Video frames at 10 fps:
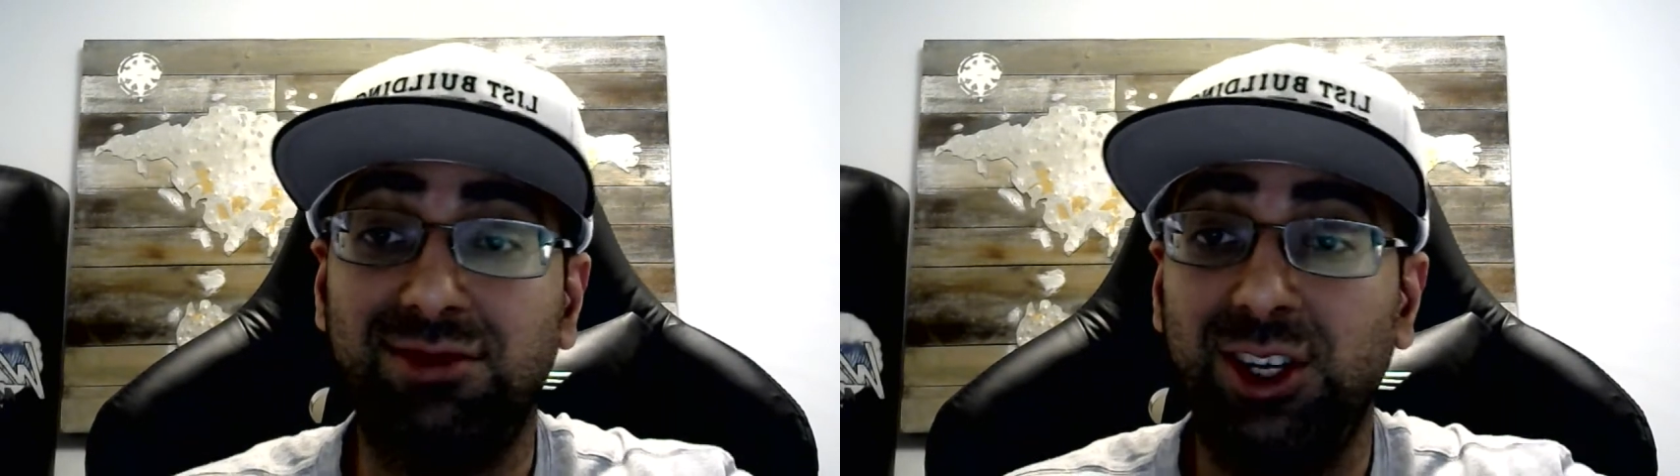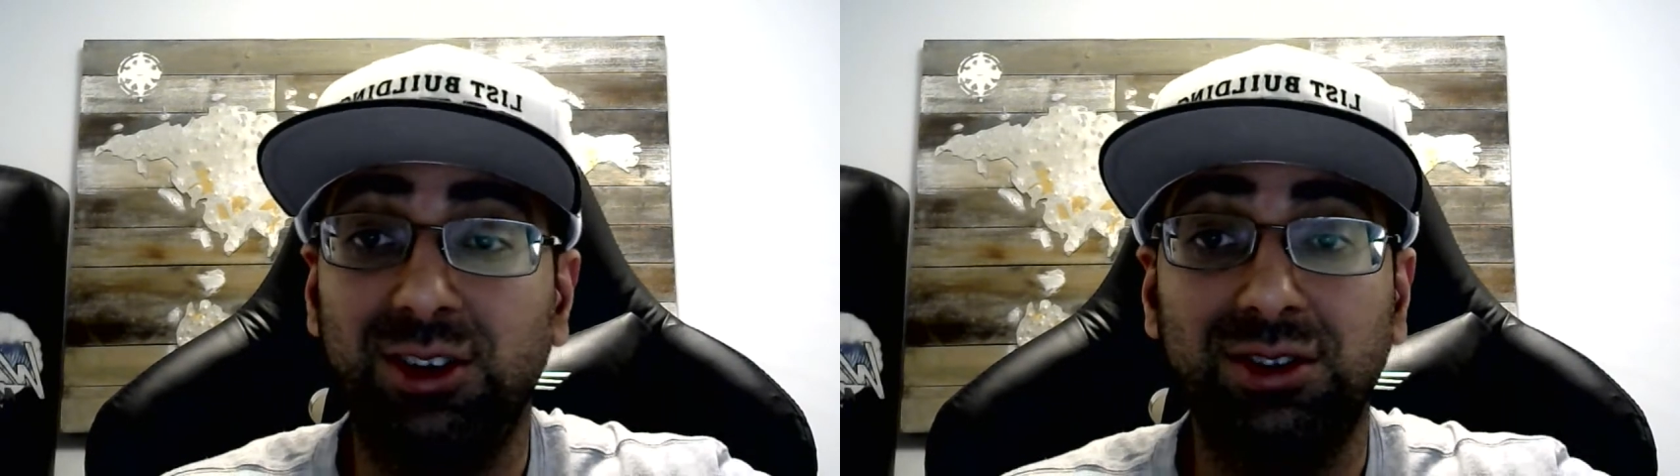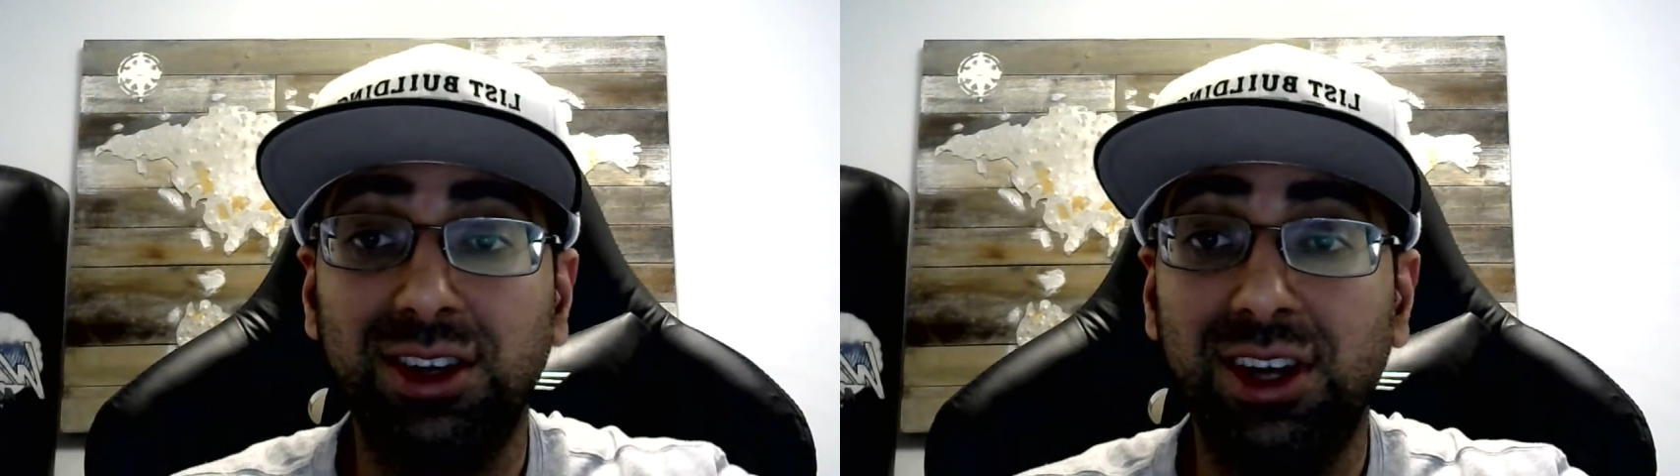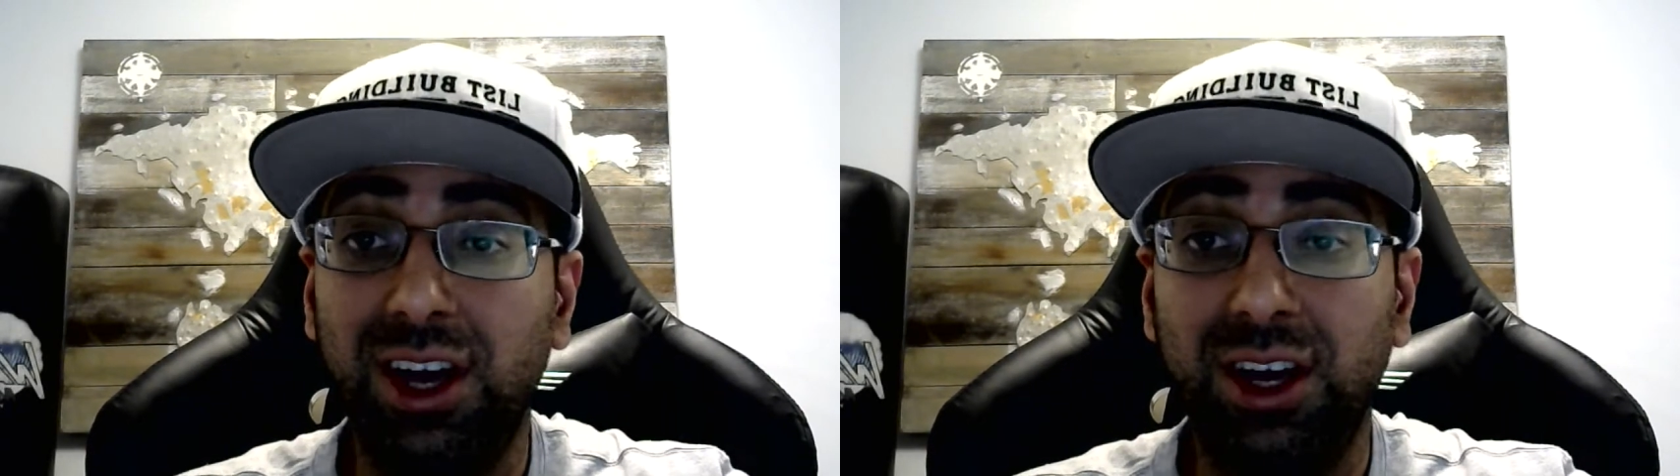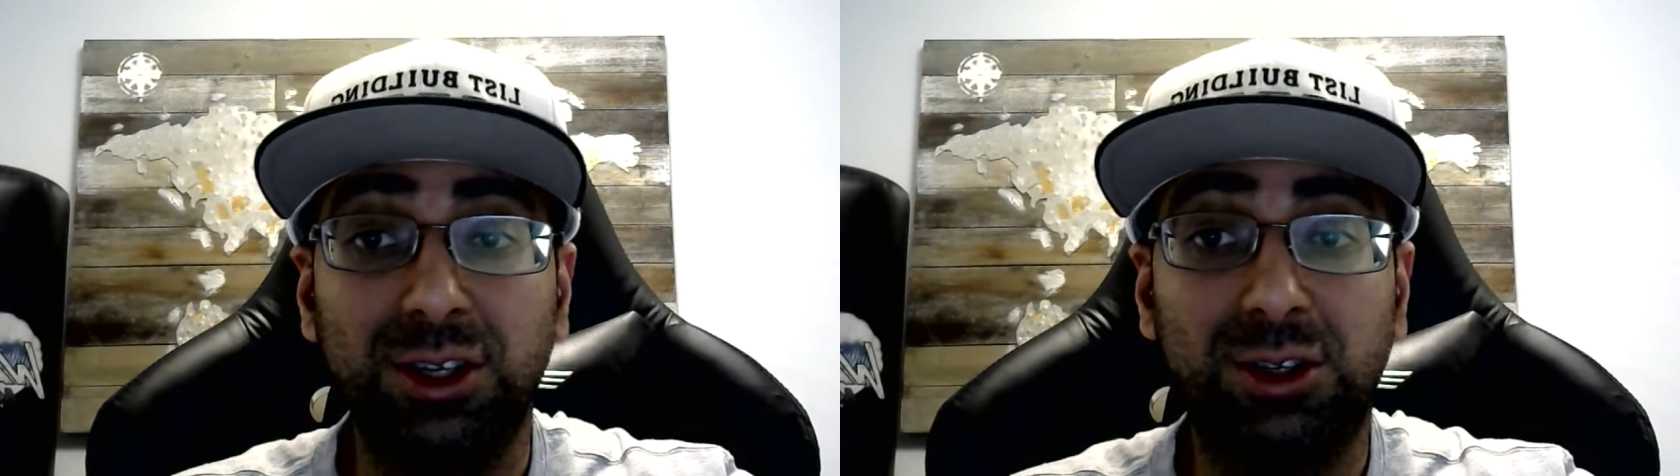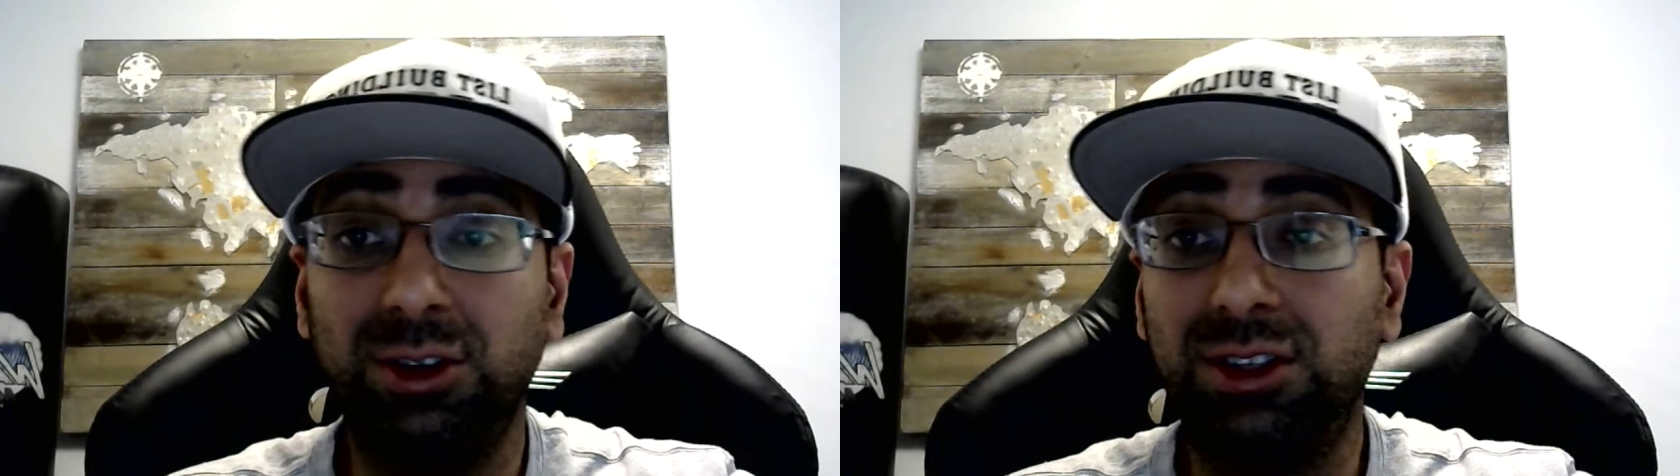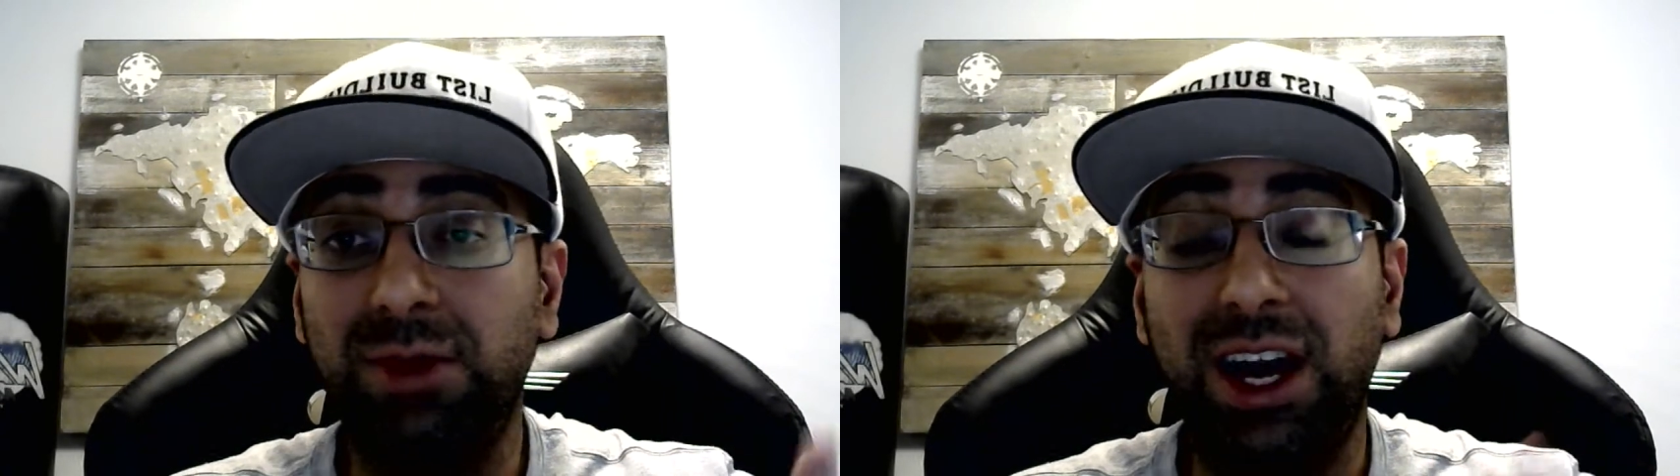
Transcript: you know, shoot the